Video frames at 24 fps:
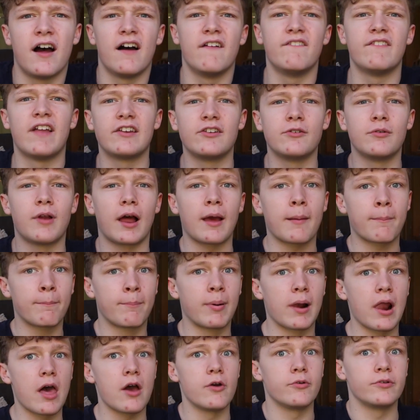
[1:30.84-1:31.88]
And then you like
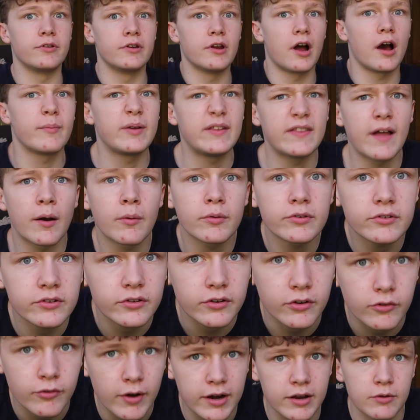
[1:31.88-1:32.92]
blow, you know what I mean? That
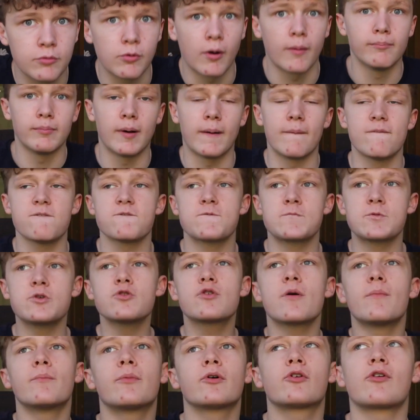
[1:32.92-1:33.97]
wasn't a great one, but
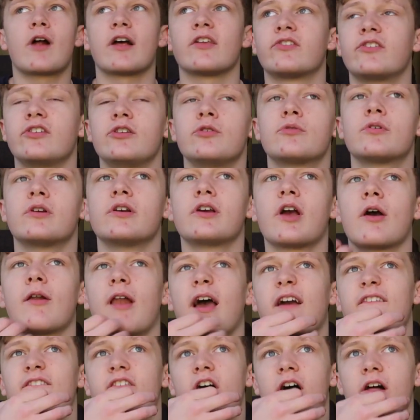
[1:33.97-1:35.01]
you can progress, so you can go
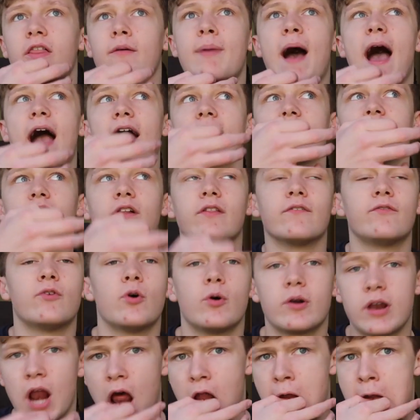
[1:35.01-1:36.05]
like further back, further
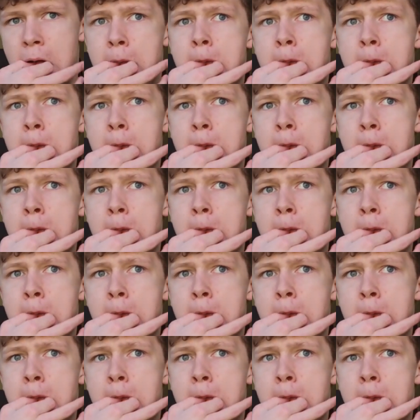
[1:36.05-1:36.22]
forward.